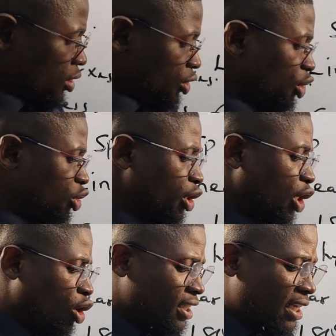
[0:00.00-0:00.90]
due to the
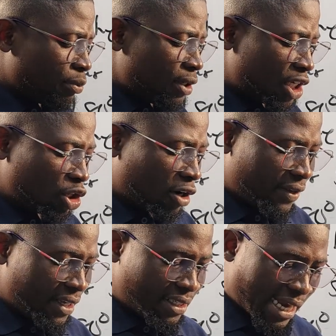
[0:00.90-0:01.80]
unstable nature of
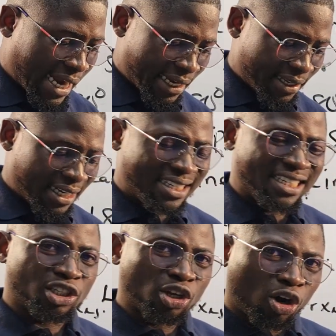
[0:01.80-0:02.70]
ethane, it
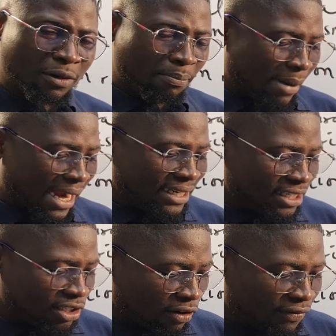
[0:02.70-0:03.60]
is stored by
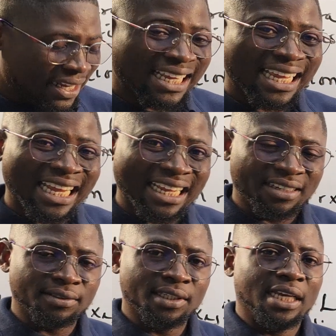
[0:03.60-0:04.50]
dissolving
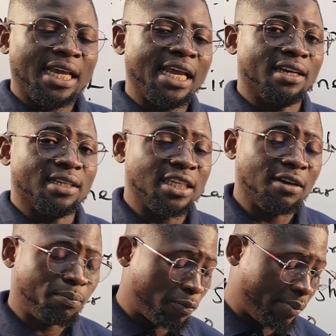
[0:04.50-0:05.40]
in A, they say
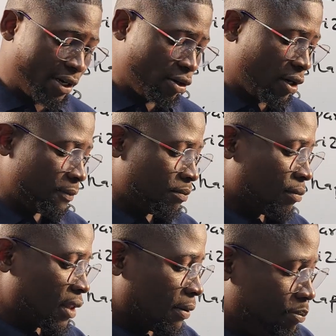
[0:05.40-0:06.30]
propanol,
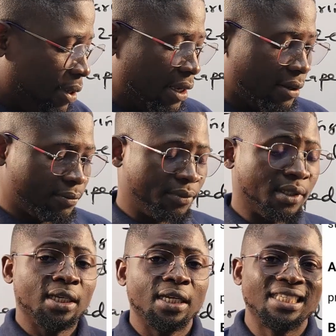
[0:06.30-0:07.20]
B,
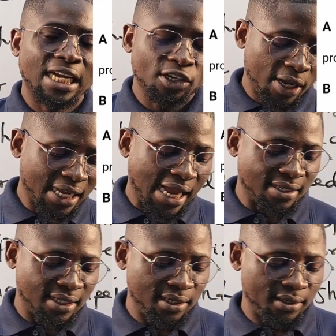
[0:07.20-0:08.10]
ethanoic
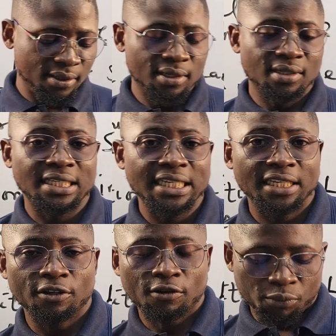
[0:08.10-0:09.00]
acid,
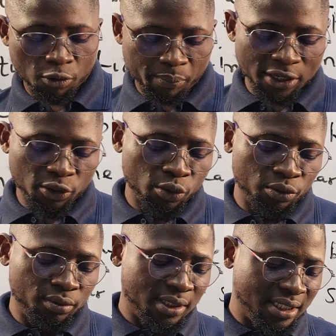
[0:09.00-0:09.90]
C,
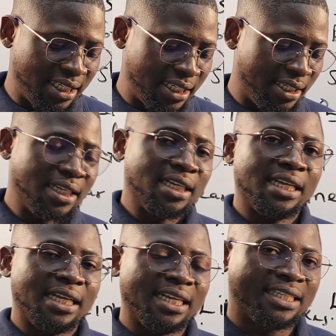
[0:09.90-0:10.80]
propanone, D,
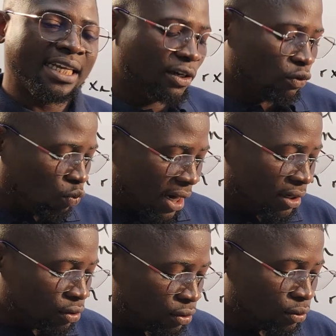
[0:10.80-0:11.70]
ethane
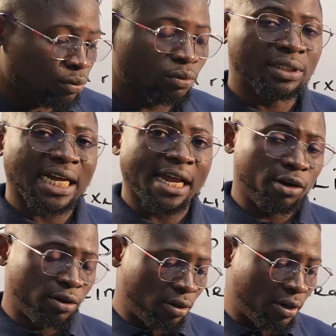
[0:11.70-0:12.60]

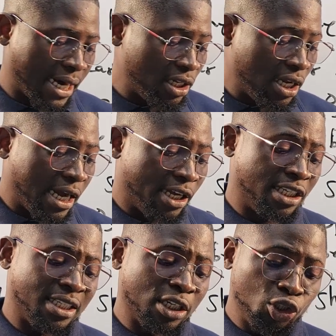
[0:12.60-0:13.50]
1,2-diol. All right, as I
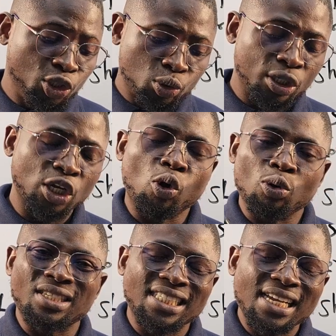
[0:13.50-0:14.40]
said, due to the
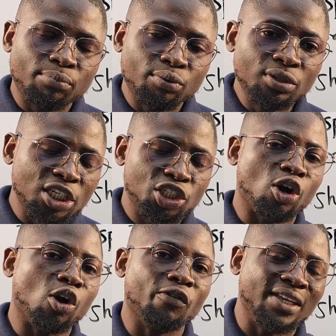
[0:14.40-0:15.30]
unstable nature
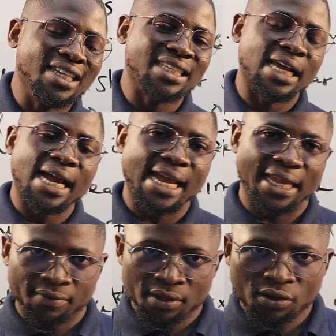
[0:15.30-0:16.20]
of
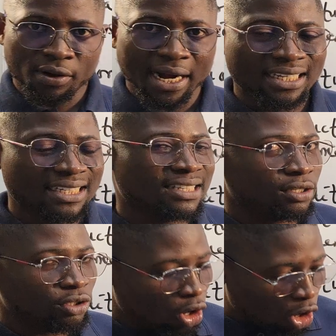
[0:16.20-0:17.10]
ethane, all right, it is
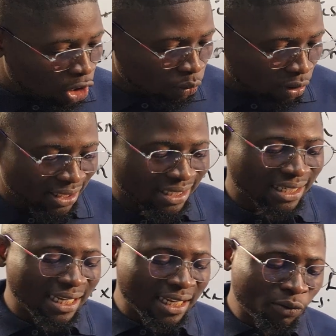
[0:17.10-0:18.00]
stored
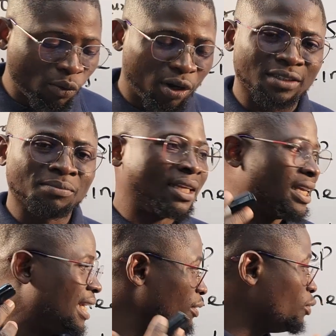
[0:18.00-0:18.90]

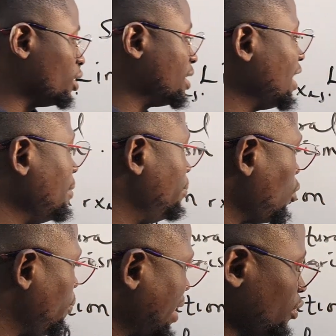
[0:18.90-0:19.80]
in
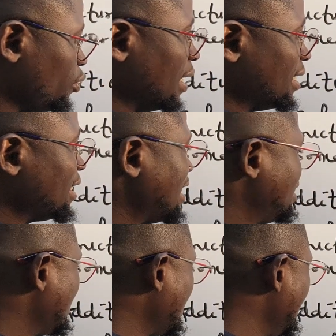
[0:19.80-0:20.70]
propanone. I think I
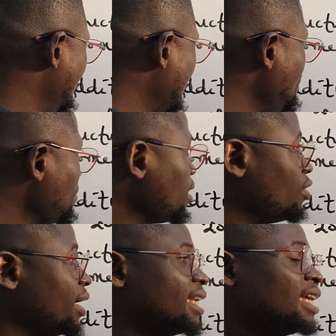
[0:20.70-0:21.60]
stated it here. All
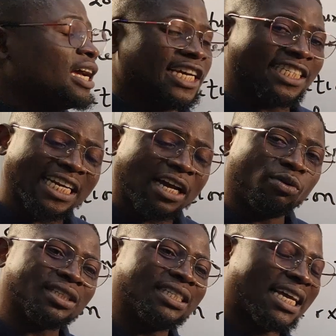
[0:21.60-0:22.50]
right, I said that
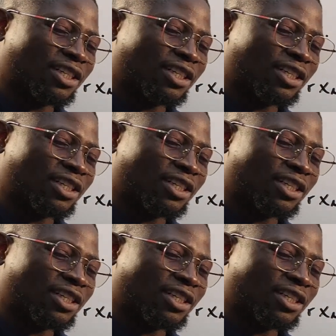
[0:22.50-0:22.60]
what they are